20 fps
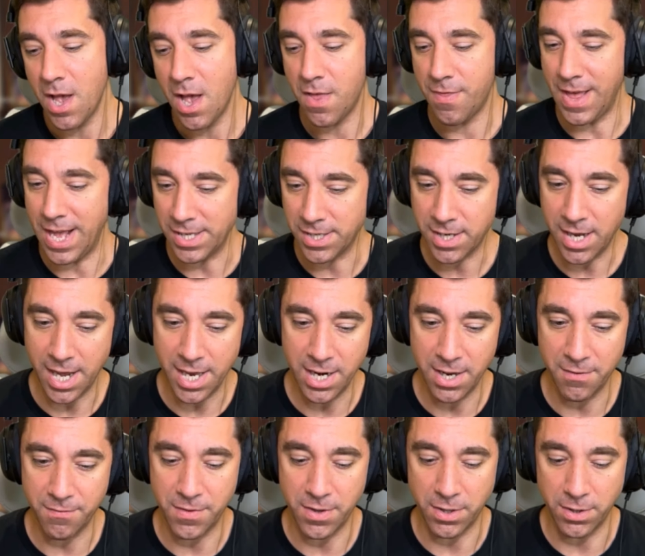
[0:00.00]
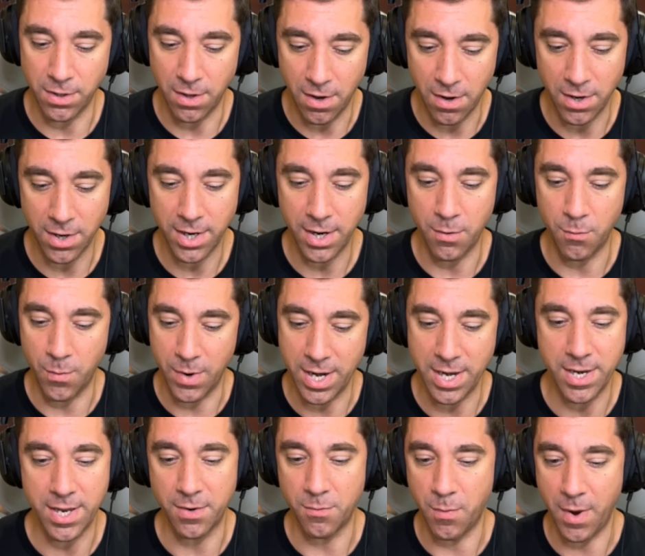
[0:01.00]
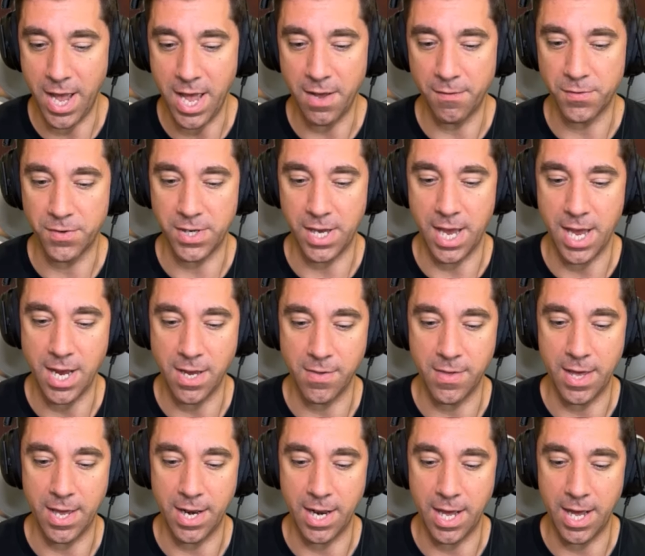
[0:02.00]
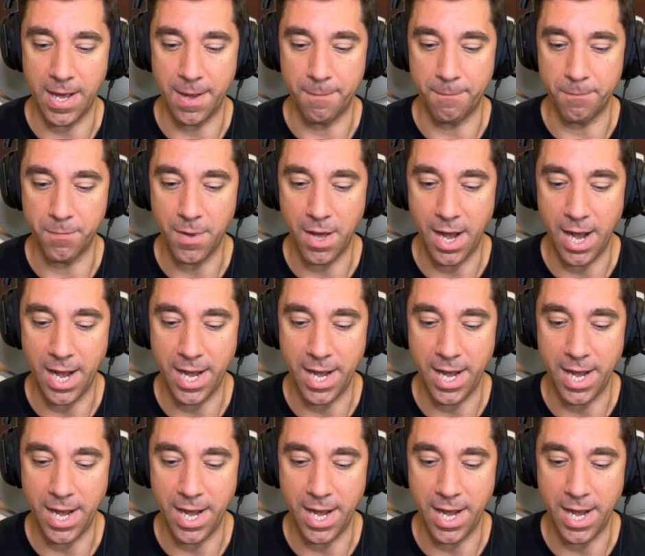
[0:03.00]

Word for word: that's kind of the long-winded way of saying that um,